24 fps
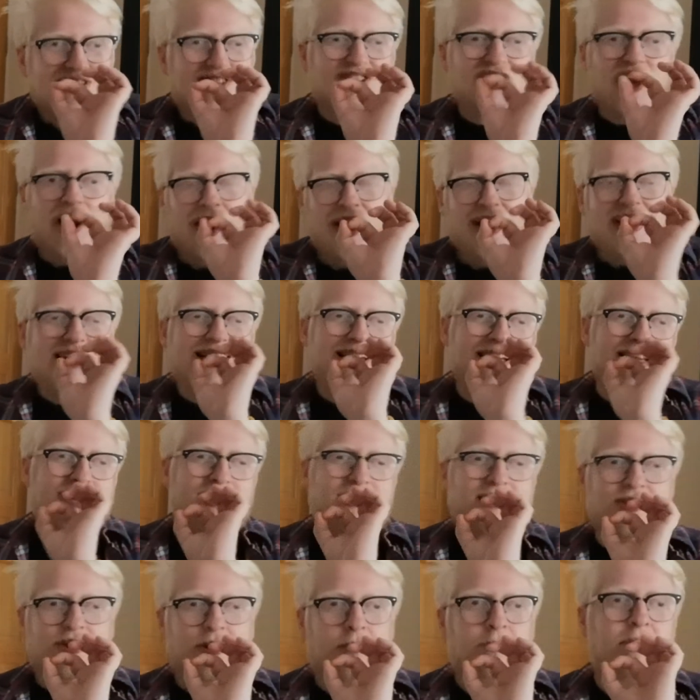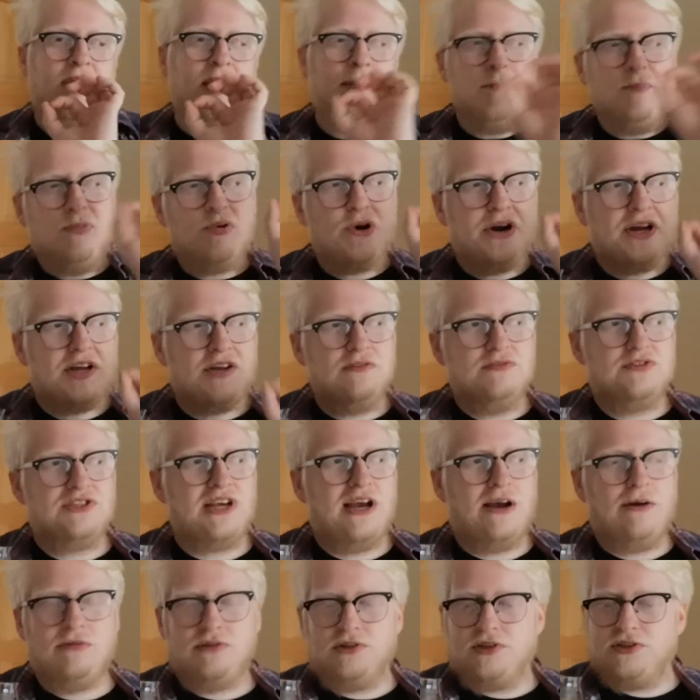tiny, you know, pinprick of
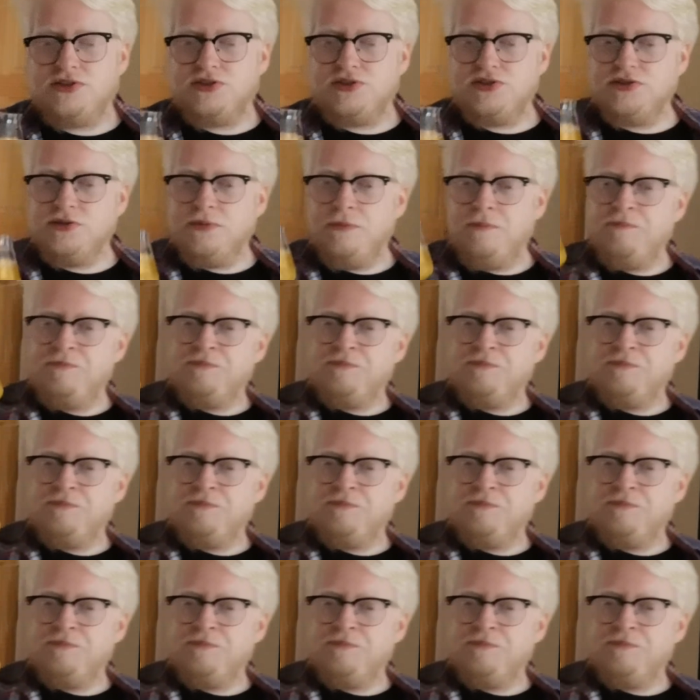sourness.